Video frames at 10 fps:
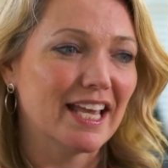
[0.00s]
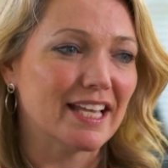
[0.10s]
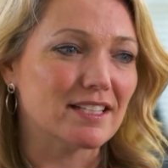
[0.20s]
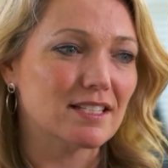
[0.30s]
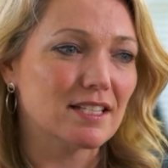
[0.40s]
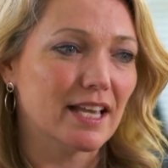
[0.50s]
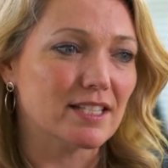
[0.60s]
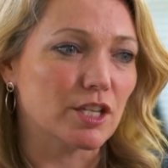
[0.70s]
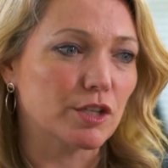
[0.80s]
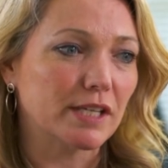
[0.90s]
it's
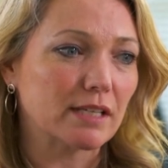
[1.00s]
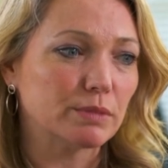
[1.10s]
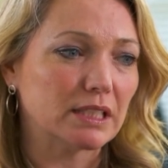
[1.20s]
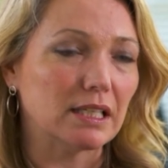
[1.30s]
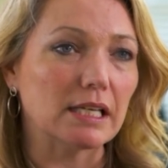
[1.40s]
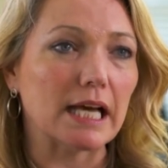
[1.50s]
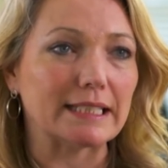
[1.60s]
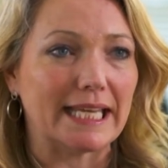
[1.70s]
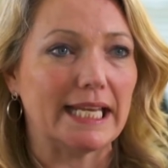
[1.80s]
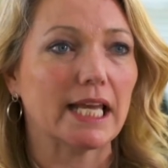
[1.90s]
it's incredibly
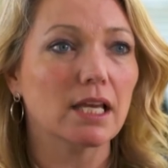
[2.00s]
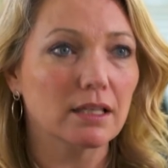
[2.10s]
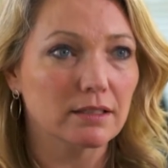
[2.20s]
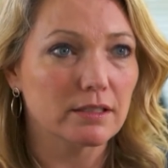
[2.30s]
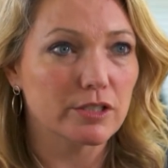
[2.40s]
elating